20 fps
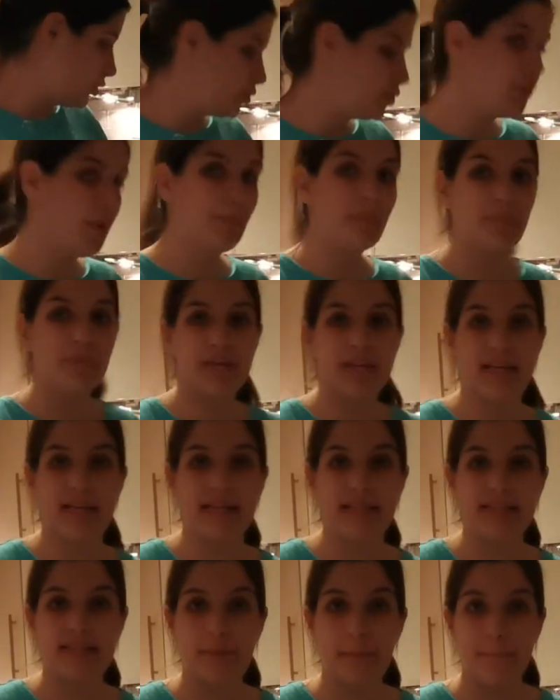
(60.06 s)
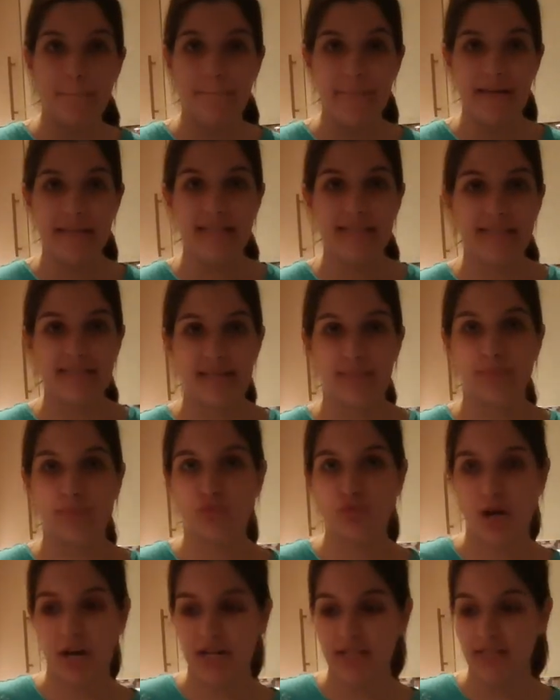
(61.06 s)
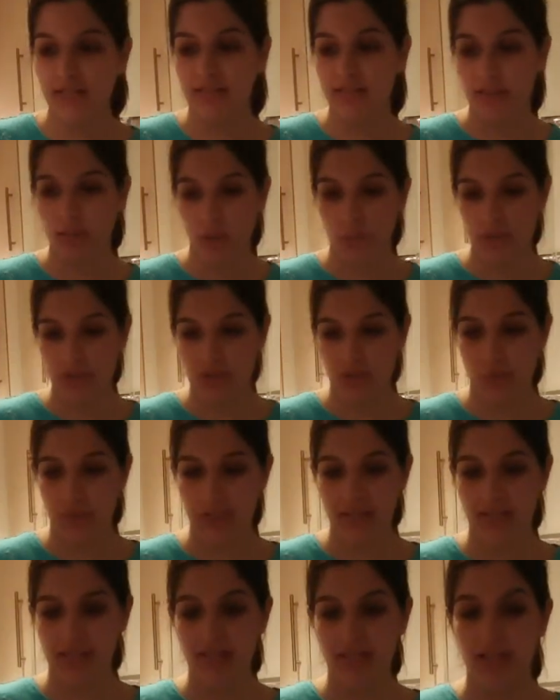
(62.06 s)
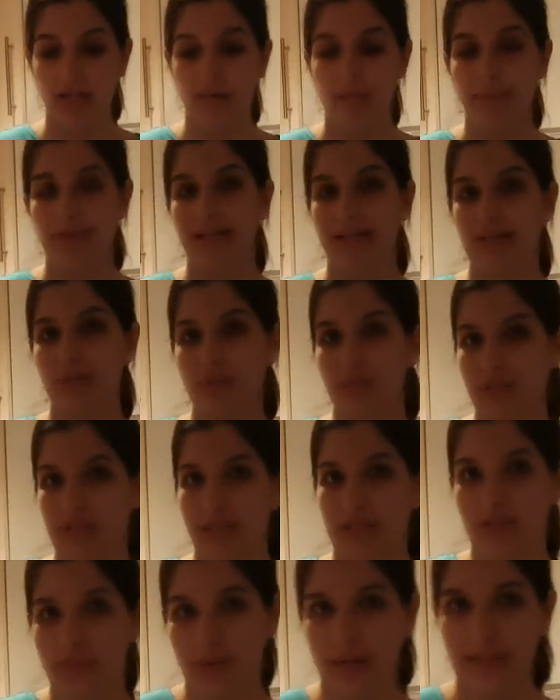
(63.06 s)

do is make some rice so it's ready, because we need the